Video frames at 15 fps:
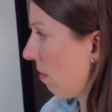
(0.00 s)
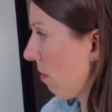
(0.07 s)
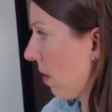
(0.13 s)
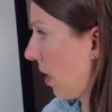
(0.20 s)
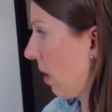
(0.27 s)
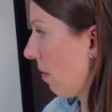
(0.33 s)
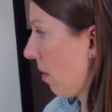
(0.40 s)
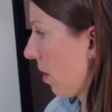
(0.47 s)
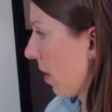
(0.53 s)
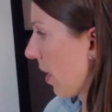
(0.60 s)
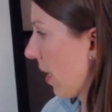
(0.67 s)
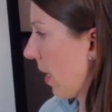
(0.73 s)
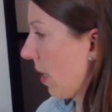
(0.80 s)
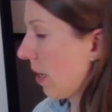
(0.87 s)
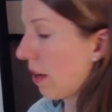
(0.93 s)
right? Where you
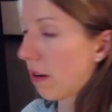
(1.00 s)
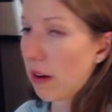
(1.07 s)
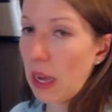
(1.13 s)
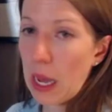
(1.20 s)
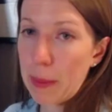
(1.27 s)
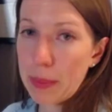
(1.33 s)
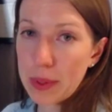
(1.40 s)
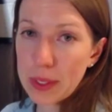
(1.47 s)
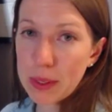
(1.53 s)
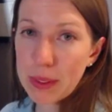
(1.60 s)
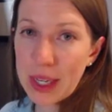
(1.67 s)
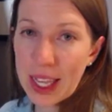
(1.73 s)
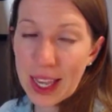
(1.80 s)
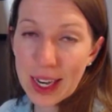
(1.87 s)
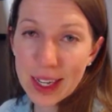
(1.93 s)
can't eat our apples and
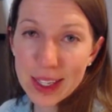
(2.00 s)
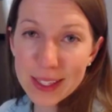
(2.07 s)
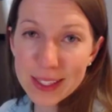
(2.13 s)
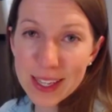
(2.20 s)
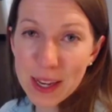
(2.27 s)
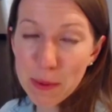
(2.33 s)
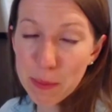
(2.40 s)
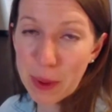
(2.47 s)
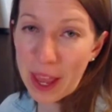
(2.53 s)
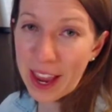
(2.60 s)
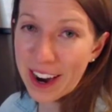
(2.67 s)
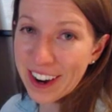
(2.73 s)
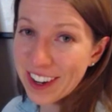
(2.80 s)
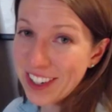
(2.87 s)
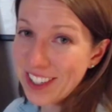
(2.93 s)
bananas and
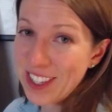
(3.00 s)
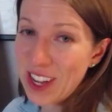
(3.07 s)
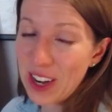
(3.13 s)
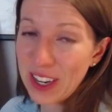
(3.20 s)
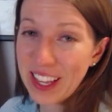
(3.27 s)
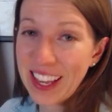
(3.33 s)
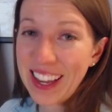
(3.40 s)
pears on